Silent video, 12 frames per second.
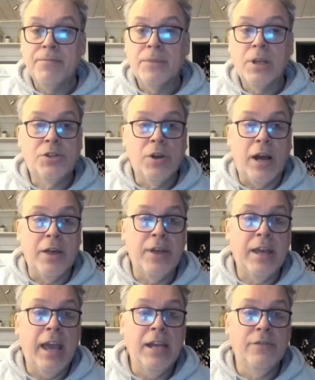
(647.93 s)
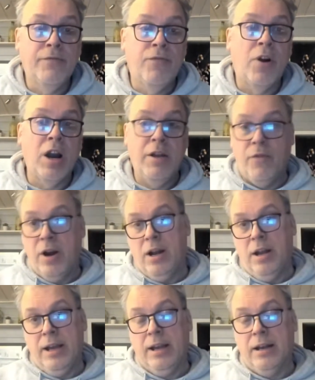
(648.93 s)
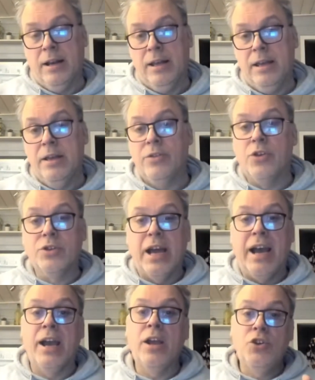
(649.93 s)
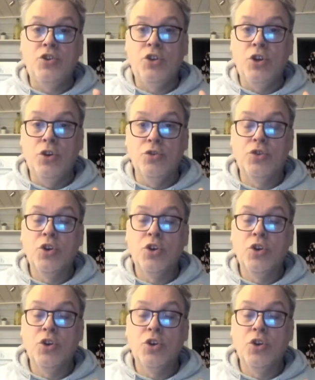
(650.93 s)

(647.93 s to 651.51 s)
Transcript: So I think it's very, very likely those attitudes